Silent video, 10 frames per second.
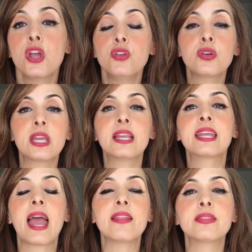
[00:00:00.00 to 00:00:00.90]
You can
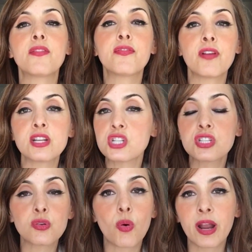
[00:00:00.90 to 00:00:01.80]
get the
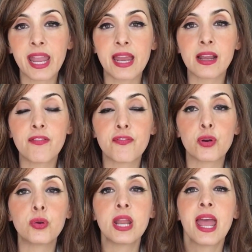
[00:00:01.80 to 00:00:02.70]
freshest organic
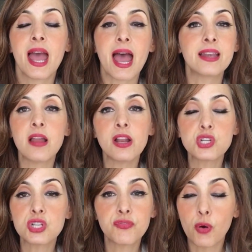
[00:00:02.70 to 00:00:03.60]
fruit, and
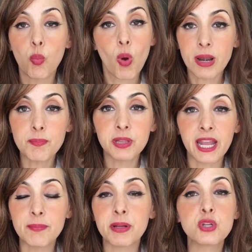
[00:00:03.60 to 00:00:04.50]
not just for one
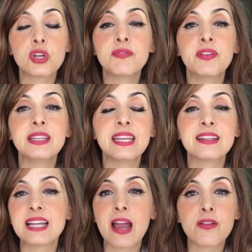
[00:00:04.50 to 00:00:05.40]
plate, but you could feed the
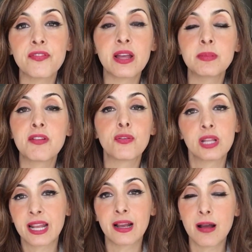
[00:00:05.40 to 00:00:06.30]
entire family for
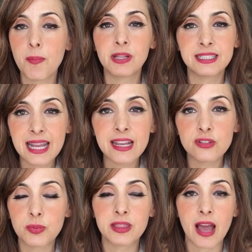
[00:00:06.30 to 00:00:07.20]
like a couple of
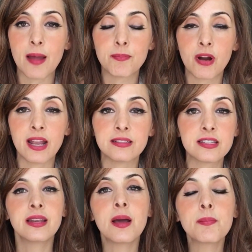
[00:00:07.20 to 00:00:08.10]
days with that
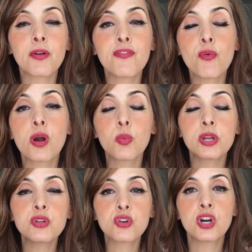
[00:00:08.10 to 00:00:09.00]
price. Number 4,
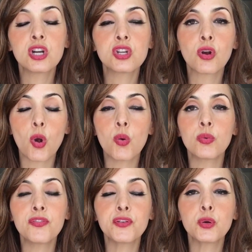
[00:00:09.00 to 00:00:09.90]
when you cook your
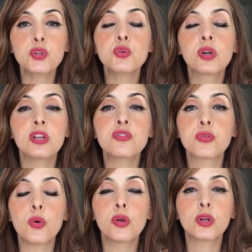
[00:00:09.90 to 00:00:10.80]
own food, you
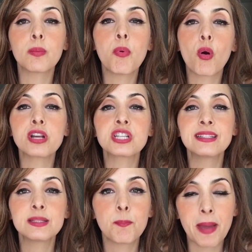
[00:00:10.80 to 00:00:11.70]
control your
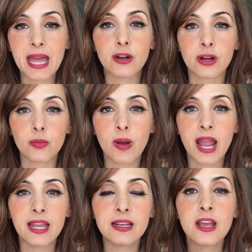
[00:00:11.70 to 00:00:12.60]
portions better,
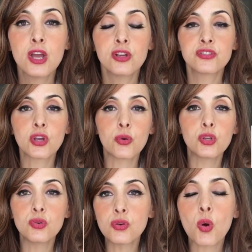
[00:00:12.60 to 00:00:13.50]
right? So
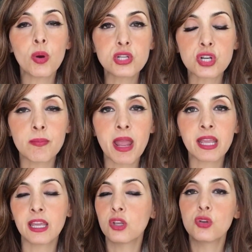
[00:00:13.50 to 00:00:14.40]
you know what you're
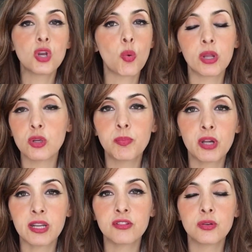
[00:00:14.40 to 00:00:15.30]
making, you know what you
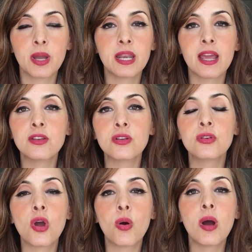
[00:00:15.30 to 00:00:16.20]
put into it, and you
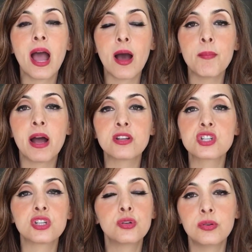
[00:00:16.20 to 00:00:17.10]
know how
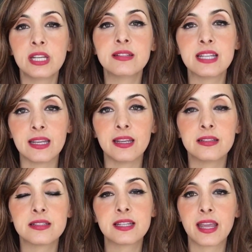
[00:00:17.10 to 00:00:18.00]
much you need to
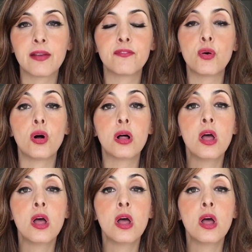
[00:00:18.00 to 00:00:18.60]
eat to get full.